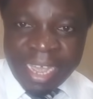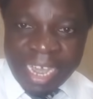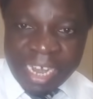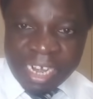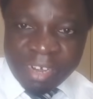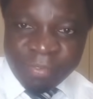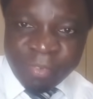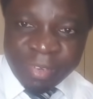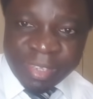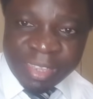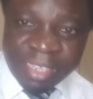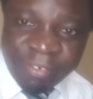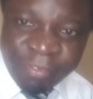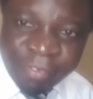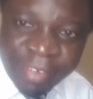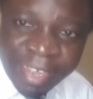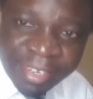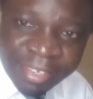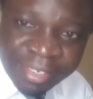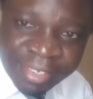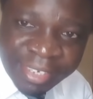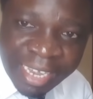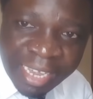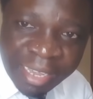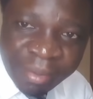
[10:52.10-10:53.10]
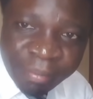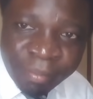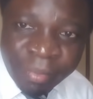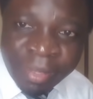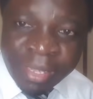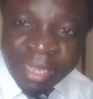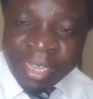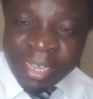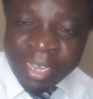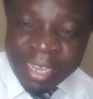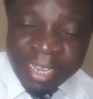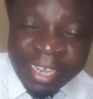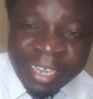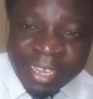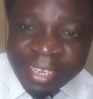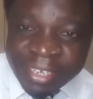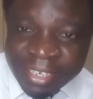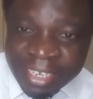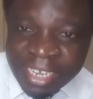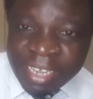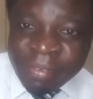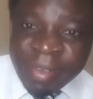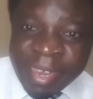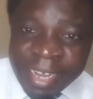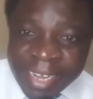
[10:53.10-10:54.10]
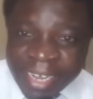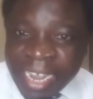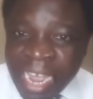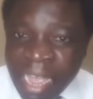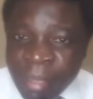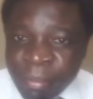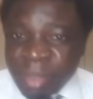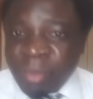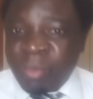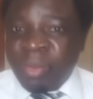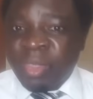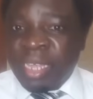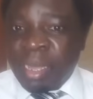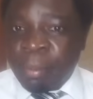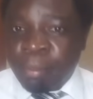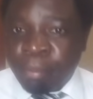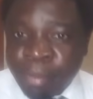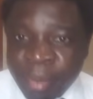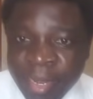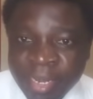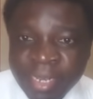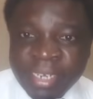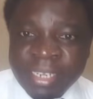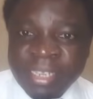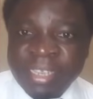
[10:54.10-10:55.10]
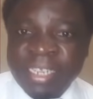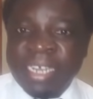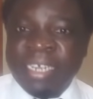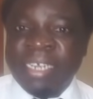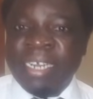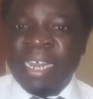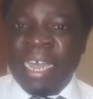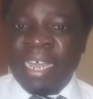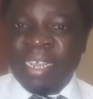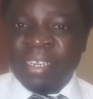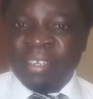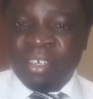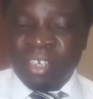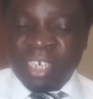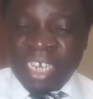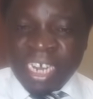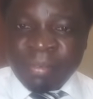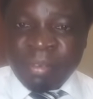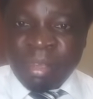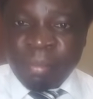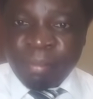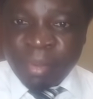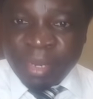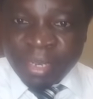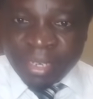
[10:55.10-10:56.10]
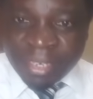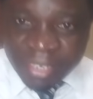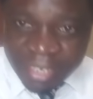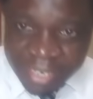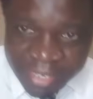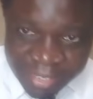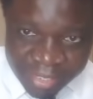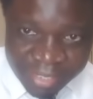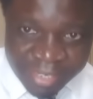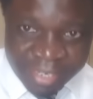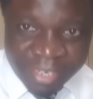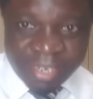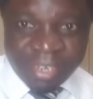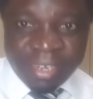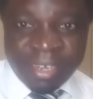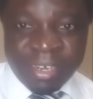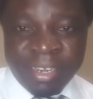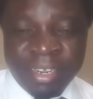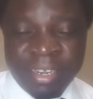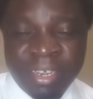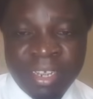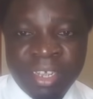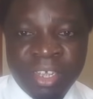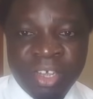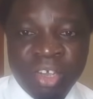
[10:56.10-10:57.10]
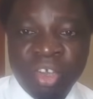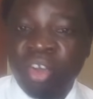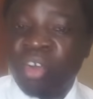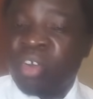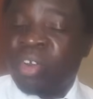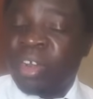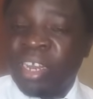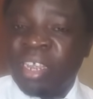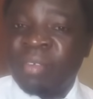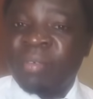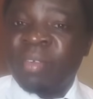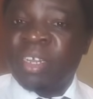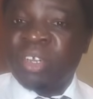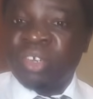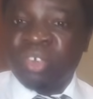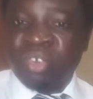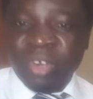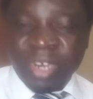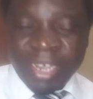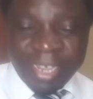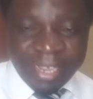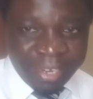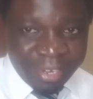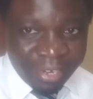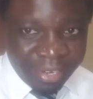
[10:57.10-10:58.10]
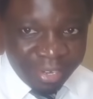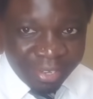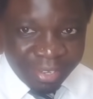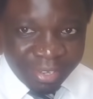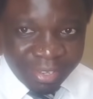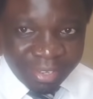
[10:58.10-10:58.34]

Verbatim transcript: And for the first time, he is even coming with a party that has never been tested or even tried.